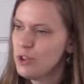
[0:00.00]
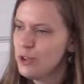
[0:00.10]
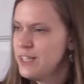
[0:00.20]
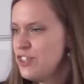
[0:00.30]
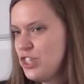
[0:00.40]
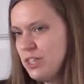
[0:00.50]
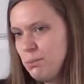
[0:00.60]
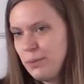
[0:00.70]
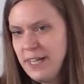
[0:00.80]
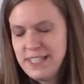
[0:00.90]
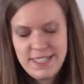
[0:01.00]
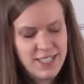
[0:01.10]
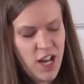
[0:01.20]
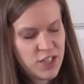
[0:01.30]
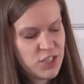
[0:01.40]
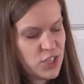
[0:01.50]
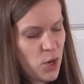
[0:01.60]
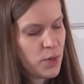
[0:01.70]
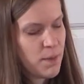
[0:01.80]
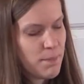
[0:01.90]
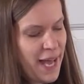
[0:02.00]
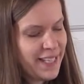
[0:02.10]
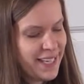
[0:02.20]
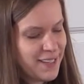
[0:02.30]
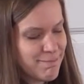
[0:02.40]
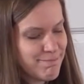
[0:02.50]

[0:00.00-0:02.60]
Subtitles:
Christian praise songs so compelling.